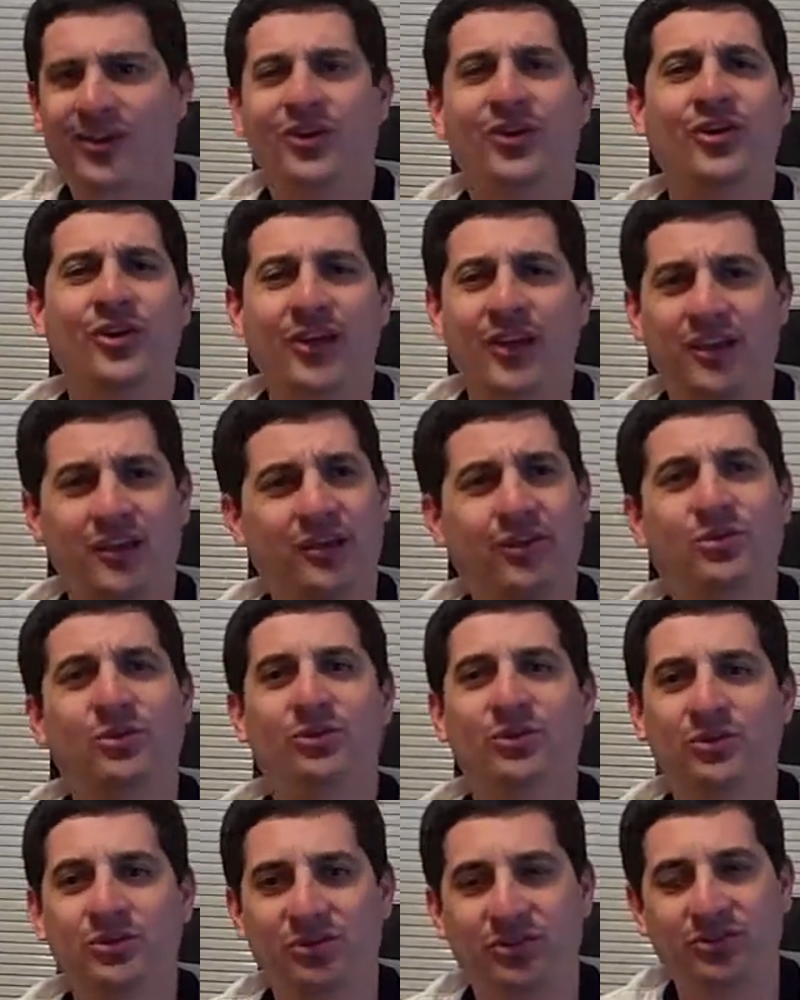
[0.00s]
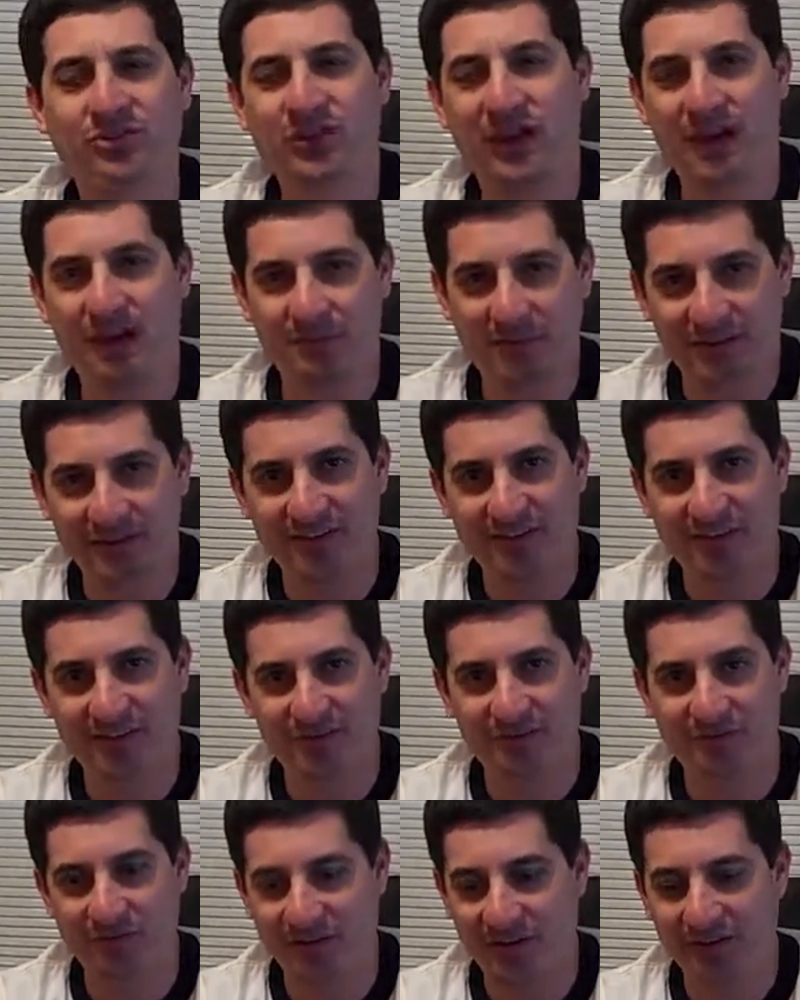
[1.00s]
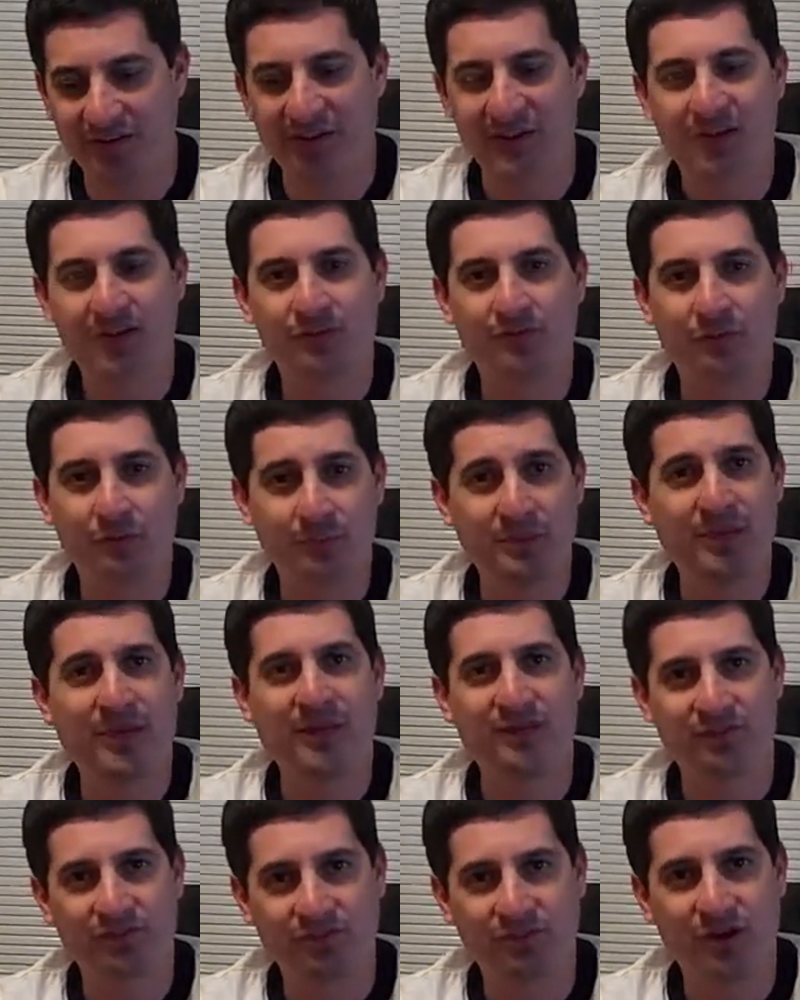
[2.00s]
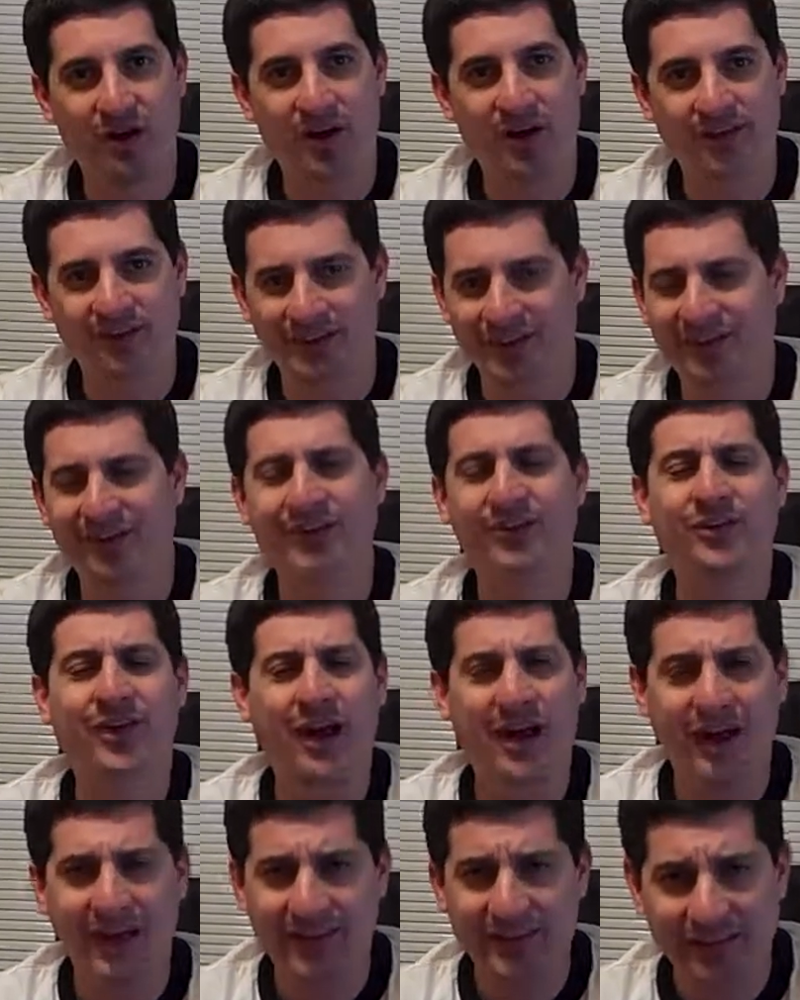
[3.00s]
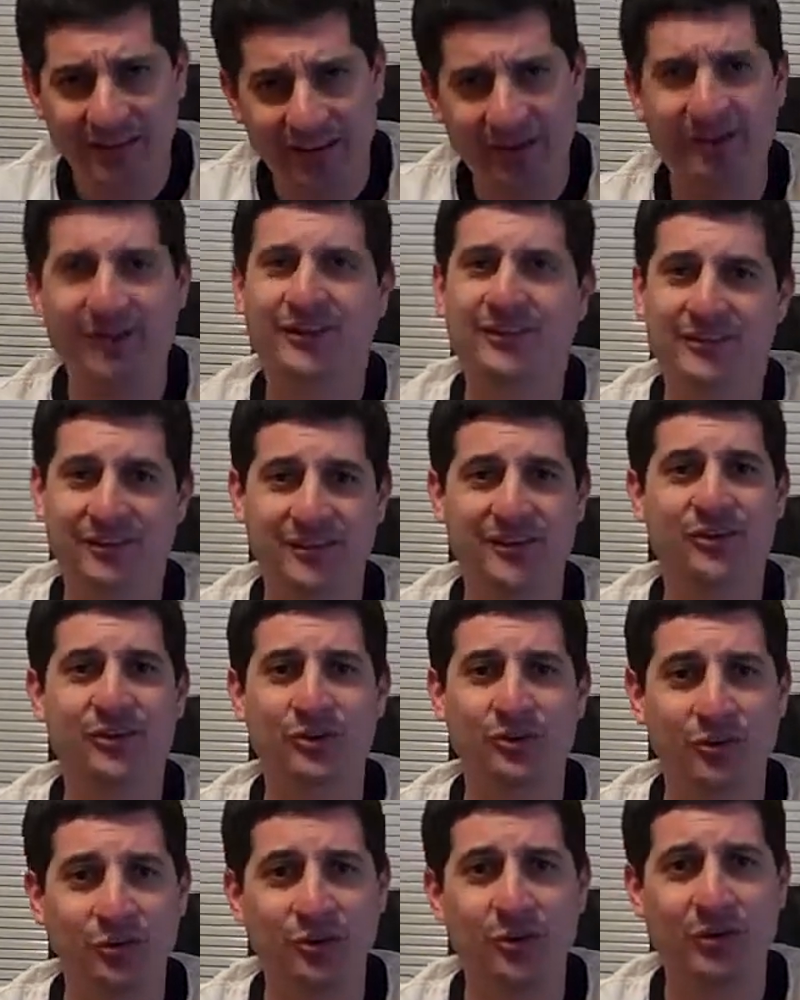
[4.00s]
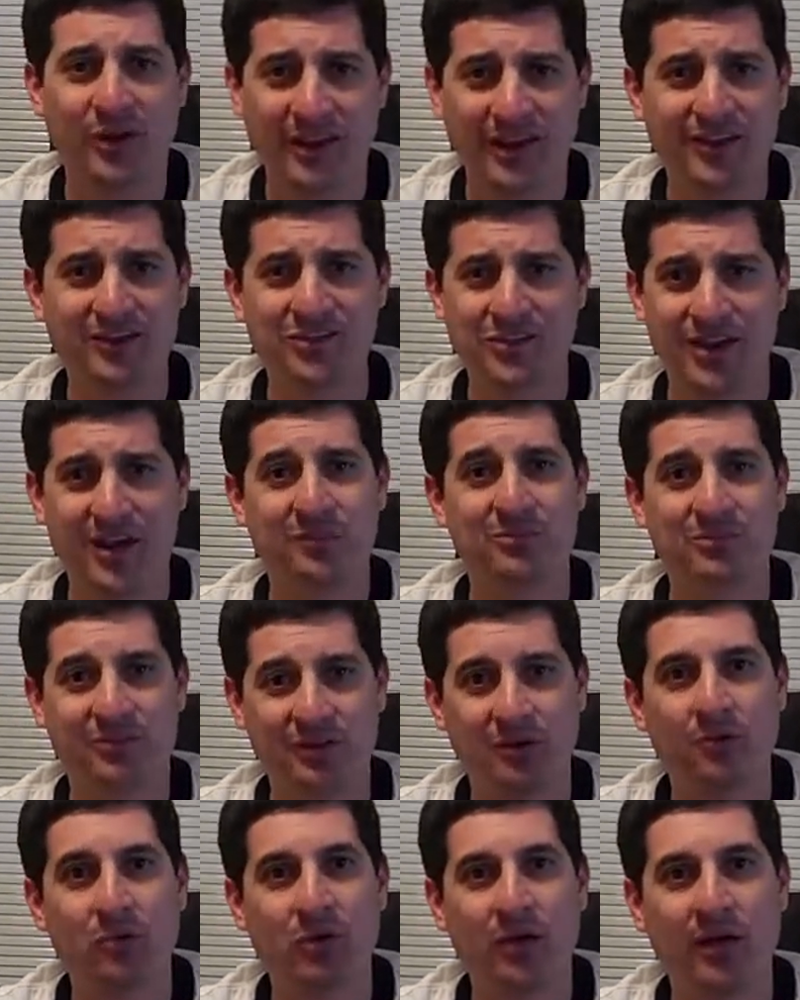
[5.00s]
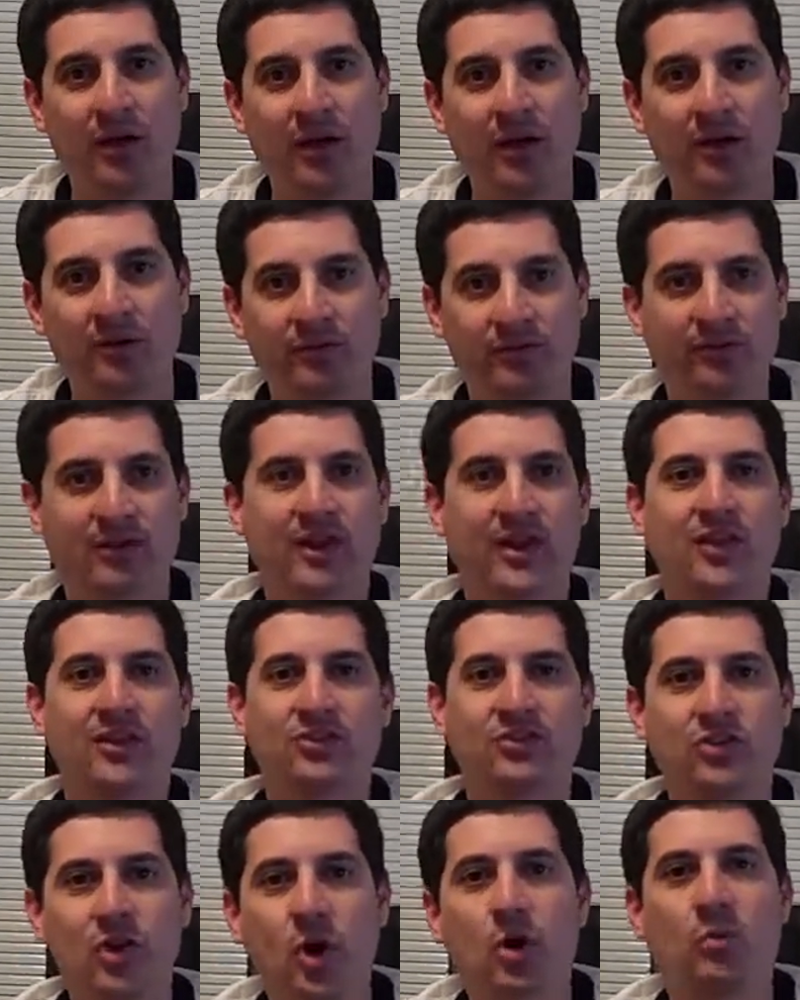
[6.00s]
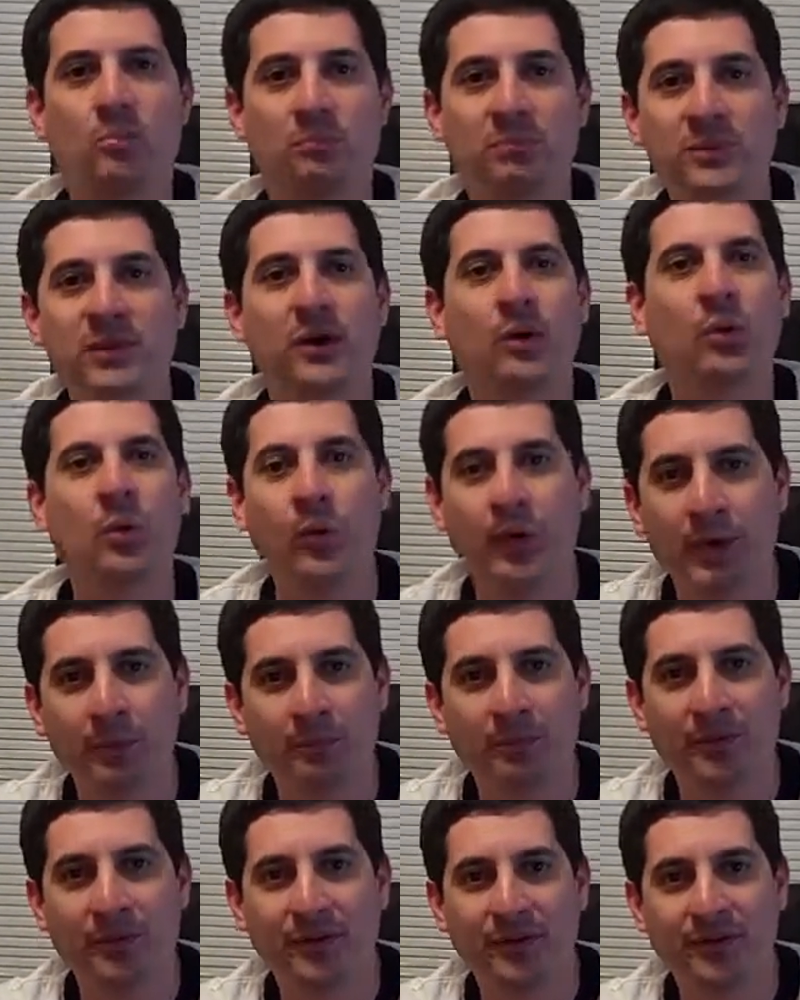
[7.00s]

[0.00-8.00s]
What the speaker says: You lose your job in a district for being a strong leader, I guarantee you will get a job somewhere else. Don't be a wimp.